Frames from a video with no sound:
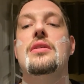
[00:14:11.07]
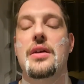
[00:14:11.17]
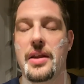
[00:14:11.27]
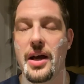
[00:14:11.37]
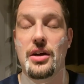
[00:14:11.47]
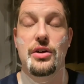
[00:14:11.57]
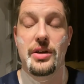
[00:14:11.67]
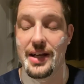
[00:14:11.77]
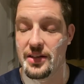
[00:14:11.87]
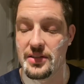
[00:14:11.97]
They are good
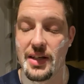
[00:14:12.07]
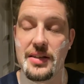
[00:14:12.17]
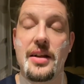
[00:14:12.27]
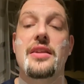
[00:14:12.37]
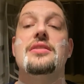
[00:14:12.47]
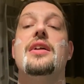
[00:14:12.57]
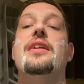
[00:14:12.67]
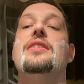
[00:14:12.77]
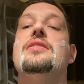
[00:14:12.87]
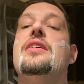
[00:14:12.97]
handles, actually. They're
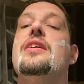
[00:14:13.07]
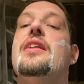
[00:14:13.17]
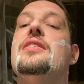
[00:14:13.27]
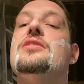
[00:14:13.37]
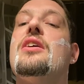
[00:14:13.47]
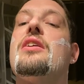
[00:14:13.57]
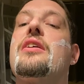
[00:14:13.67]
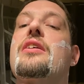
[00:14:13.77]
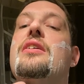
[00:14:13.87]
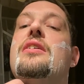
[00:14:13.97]
stainless steel. They're solid.